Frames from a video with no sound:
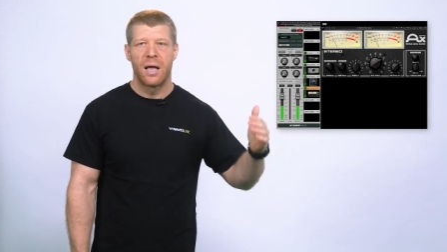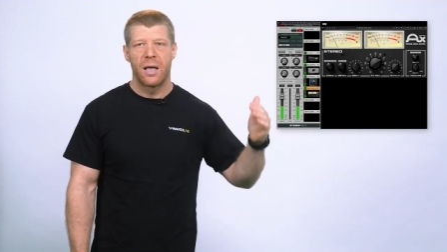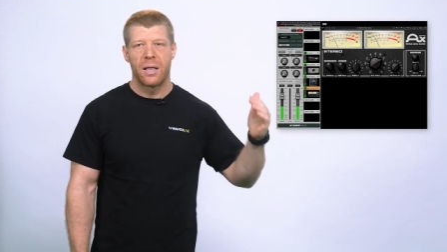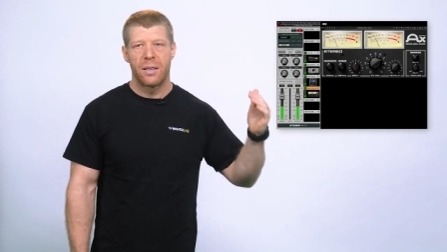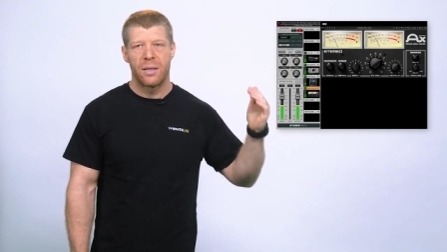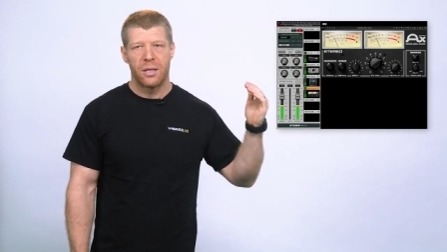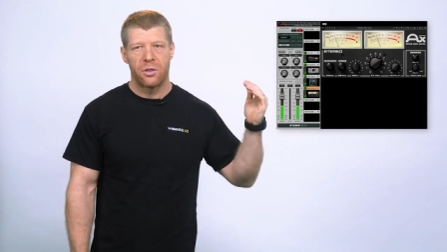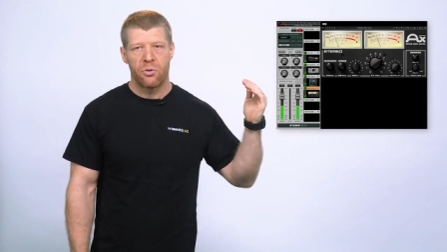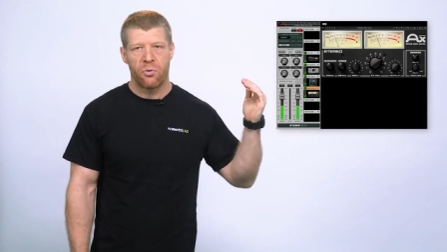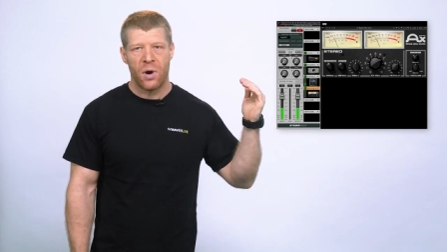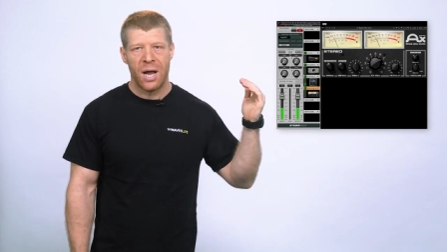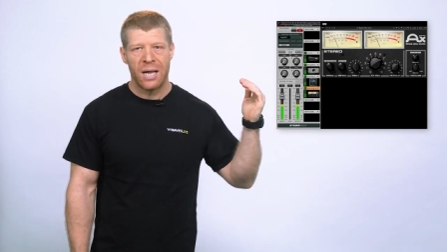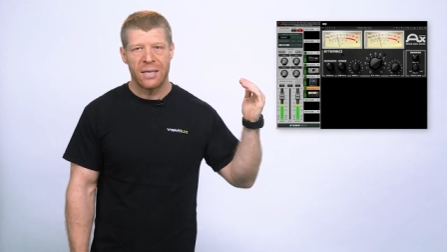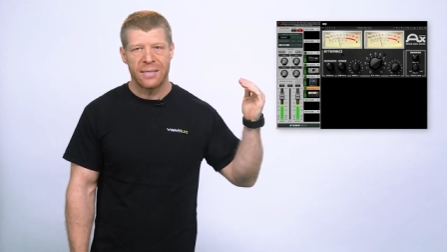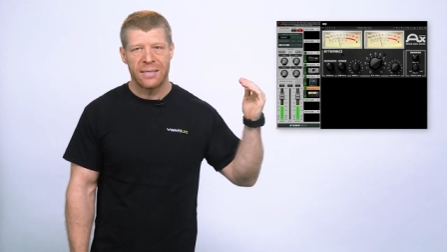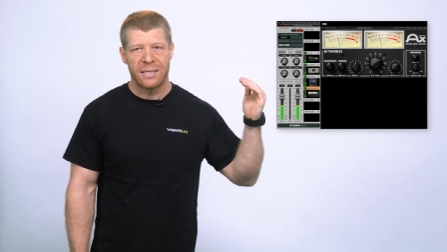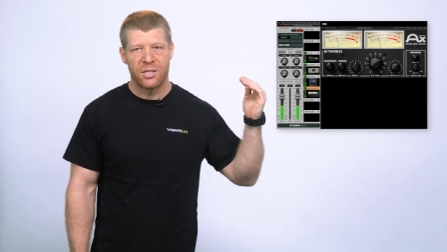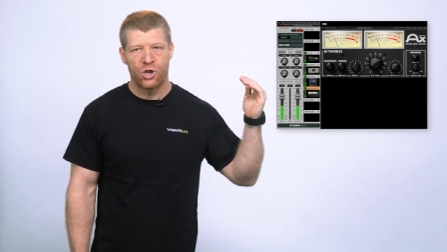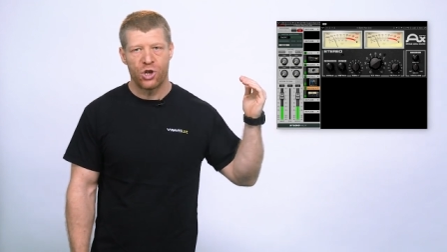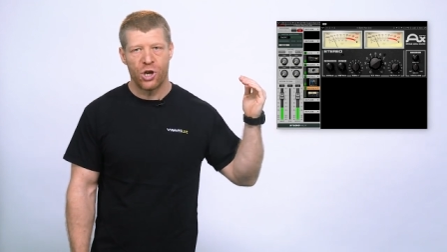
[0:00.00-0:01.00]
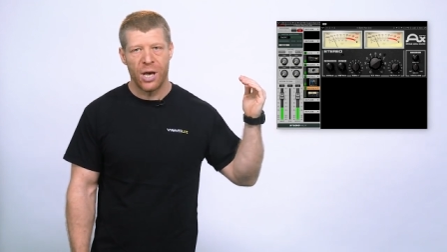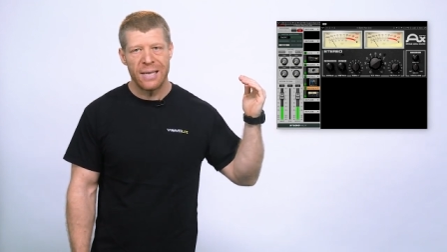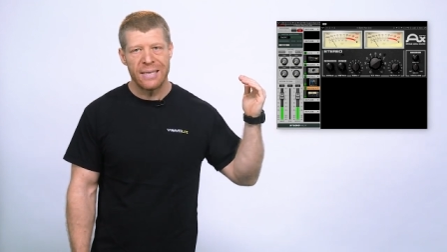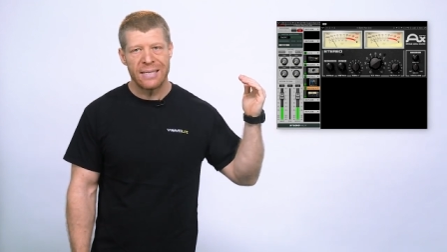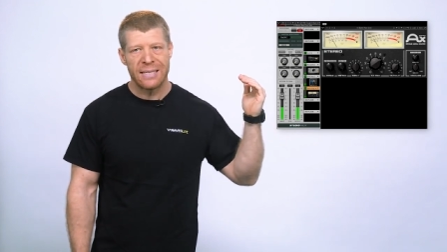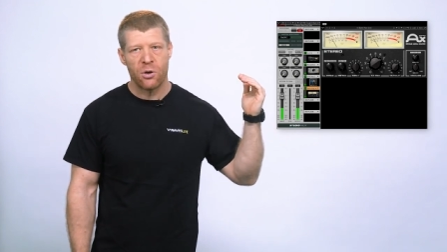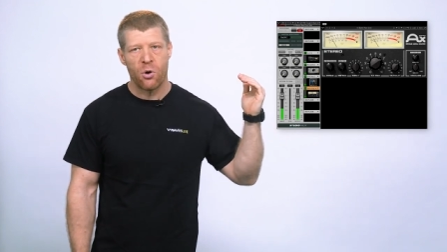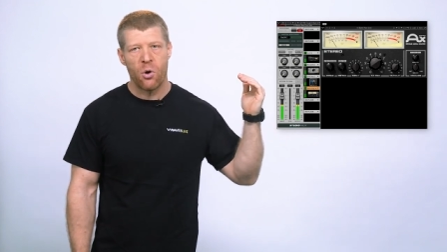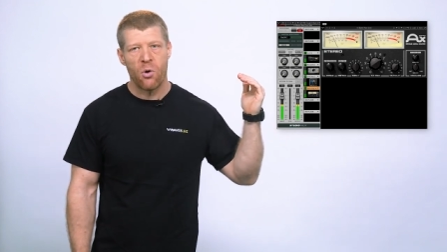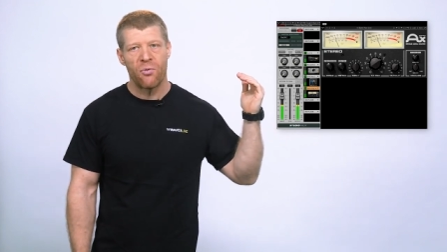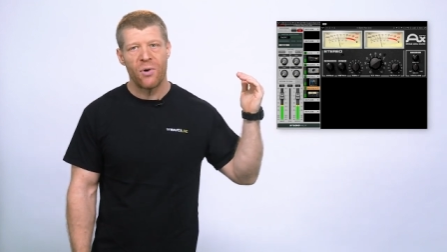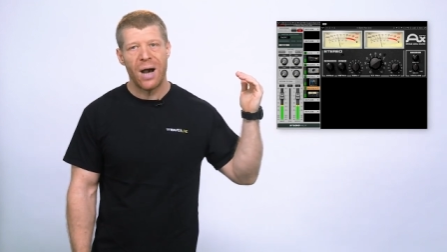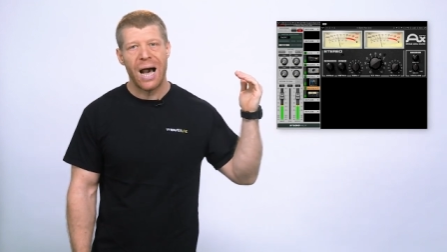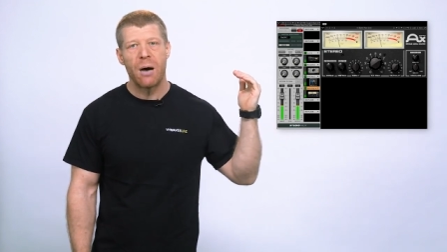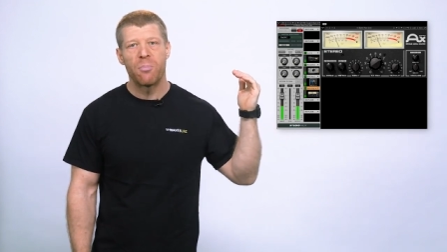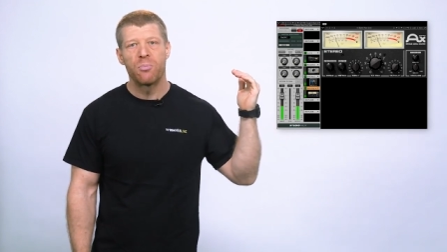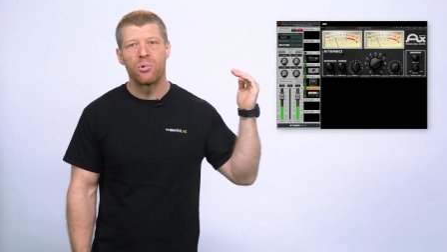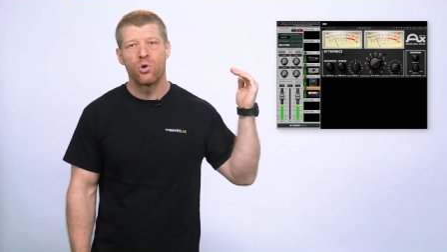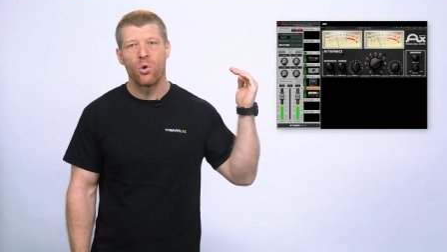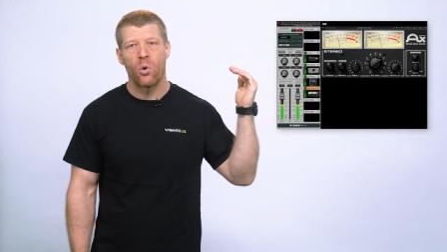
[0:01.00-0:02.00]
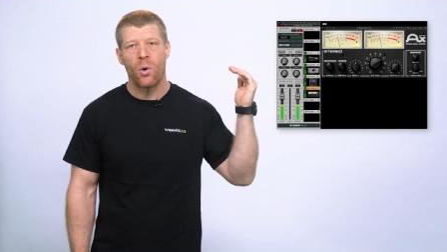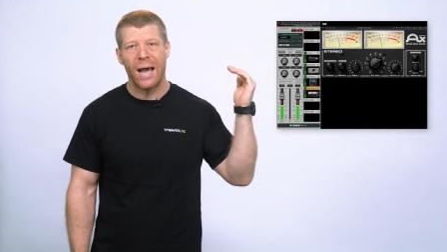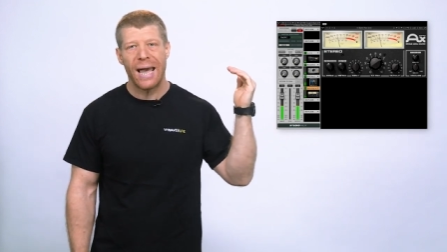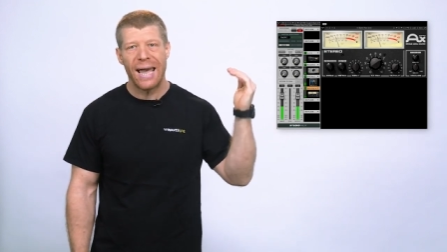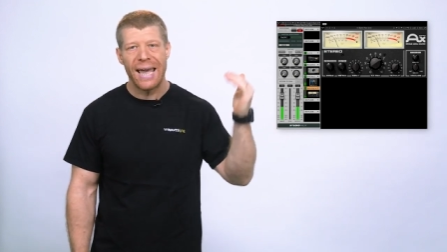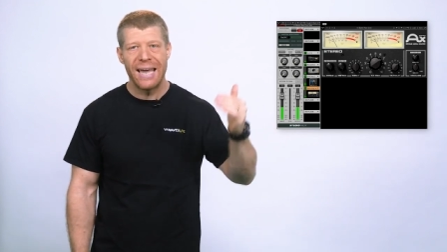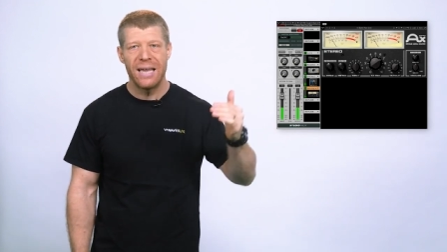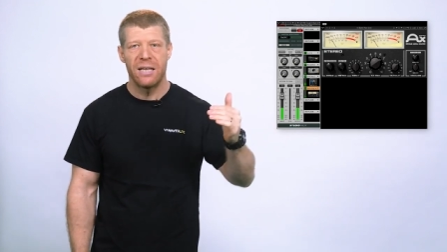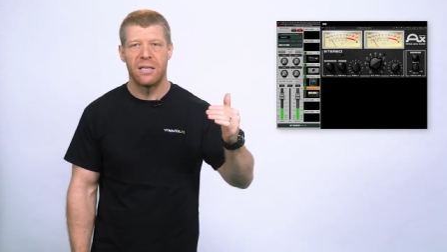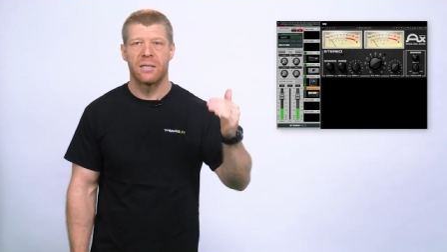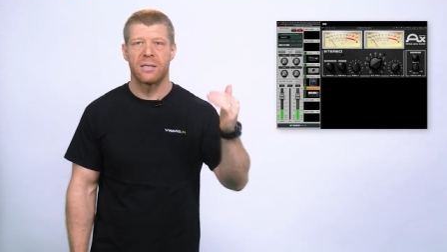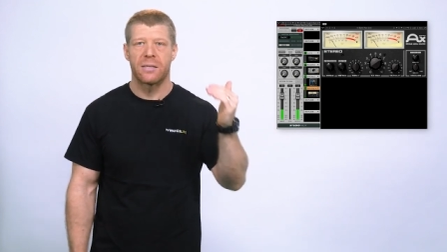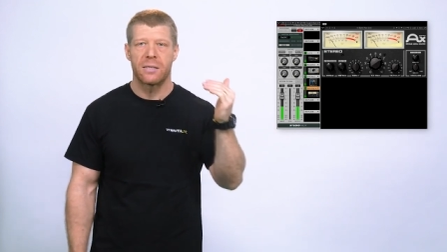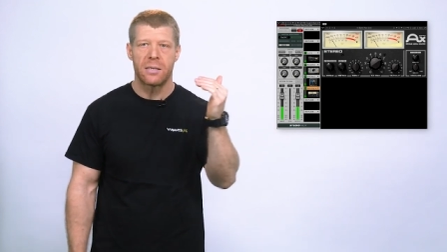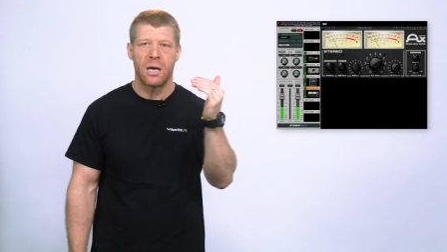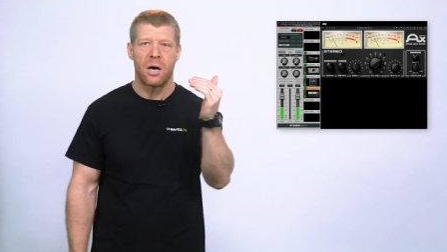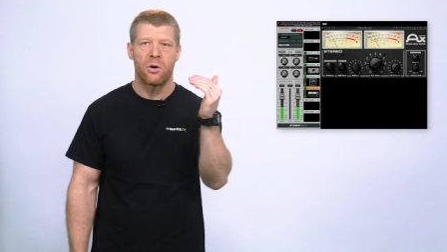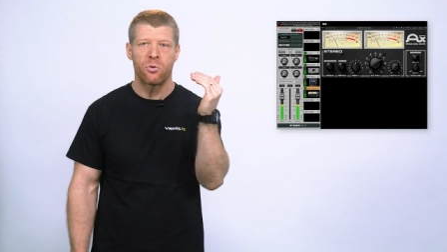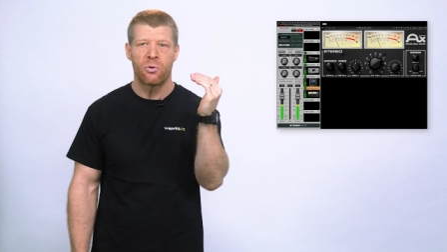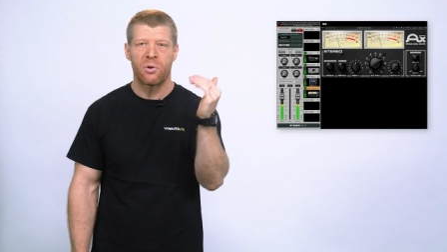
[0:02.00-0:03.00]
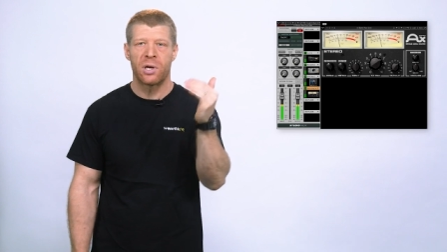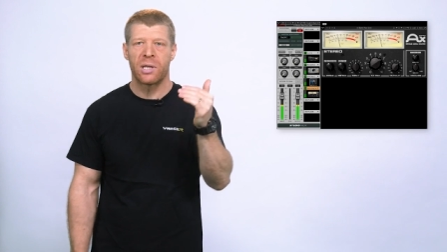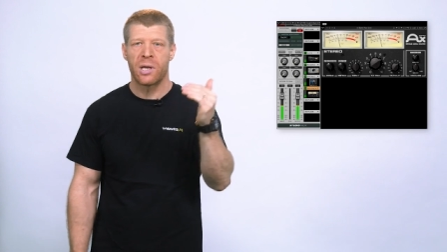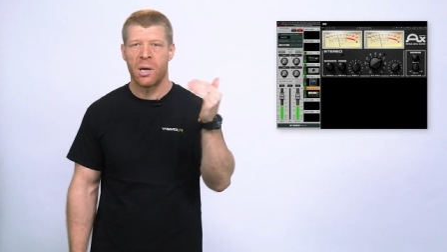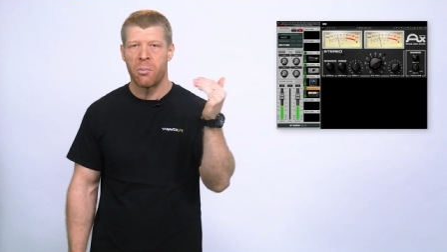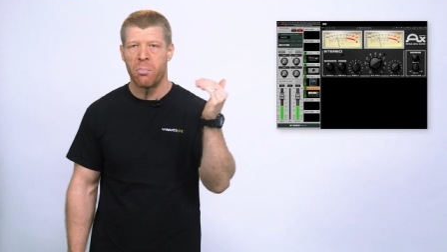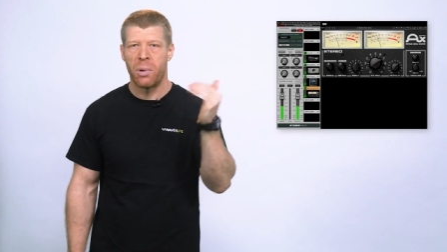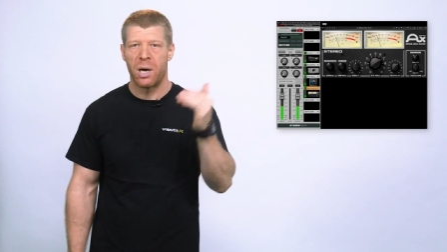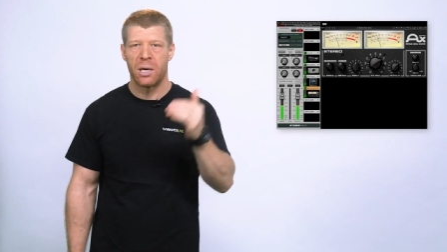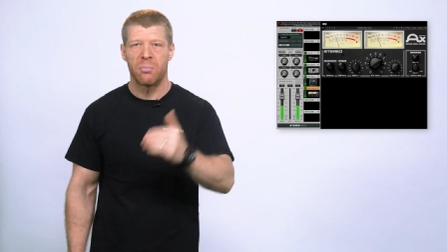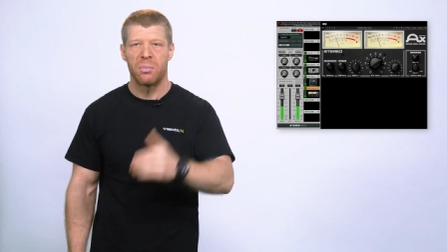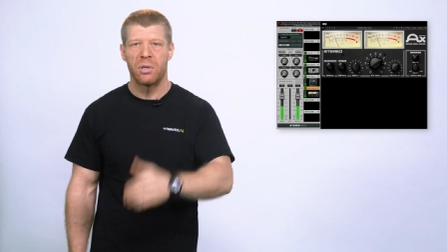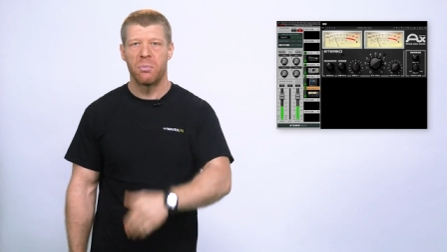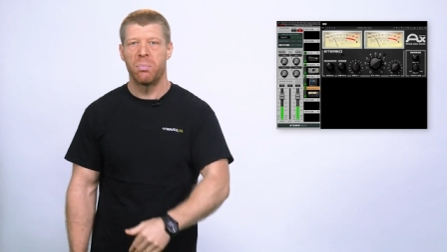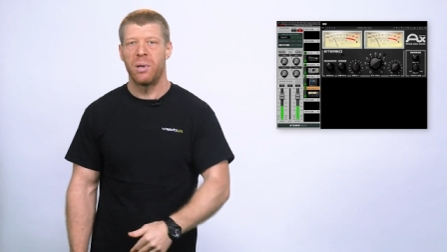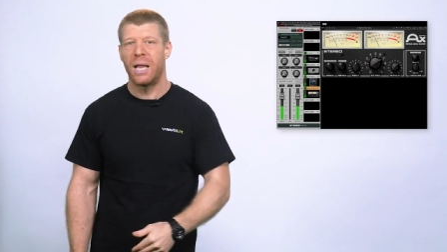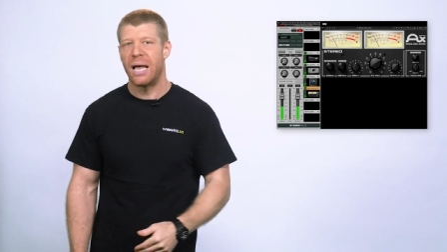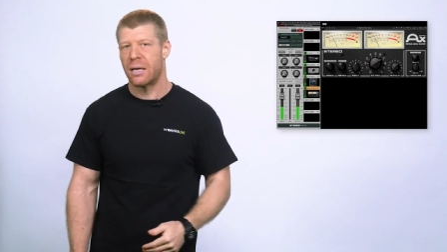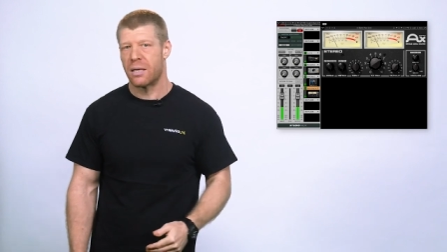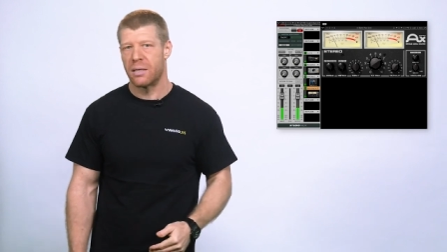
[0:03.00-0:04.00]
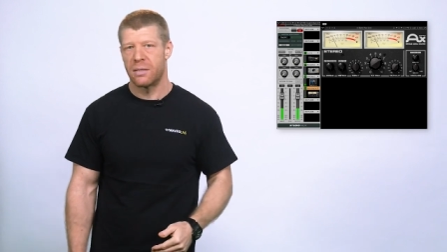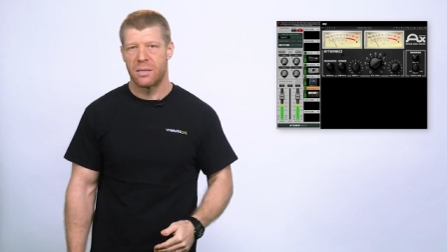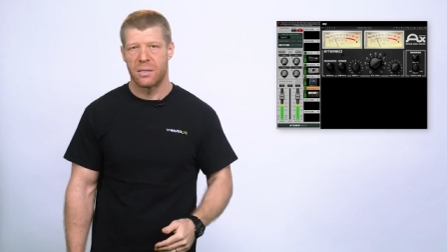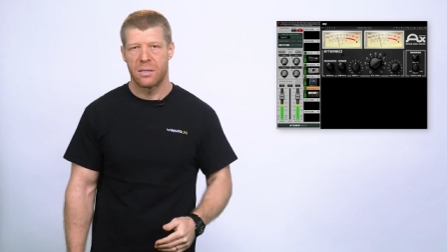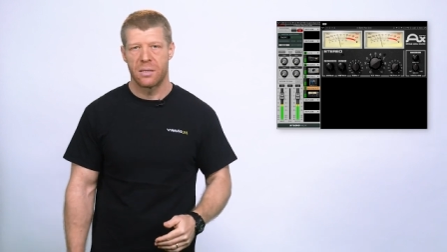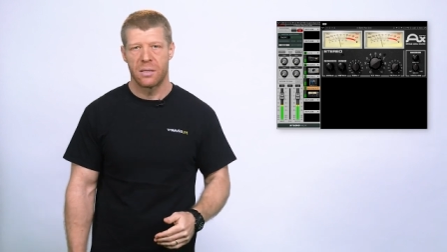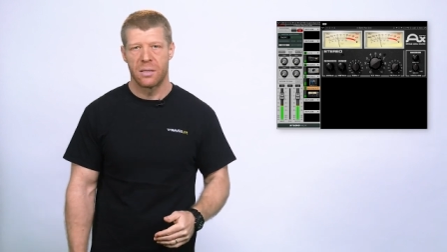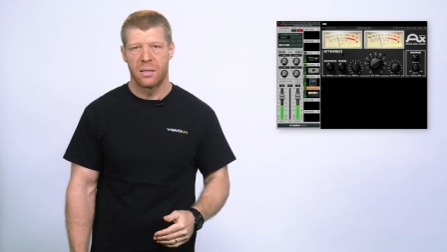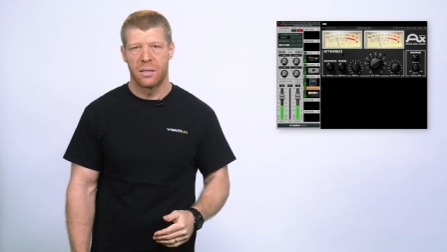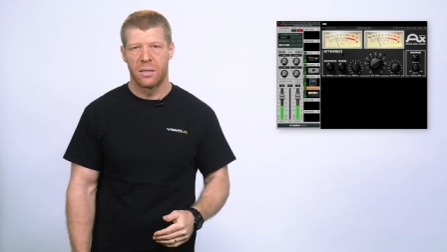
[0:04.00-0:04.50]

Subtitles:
that runs chains of up to 8 SoundGrid-compatible plugins.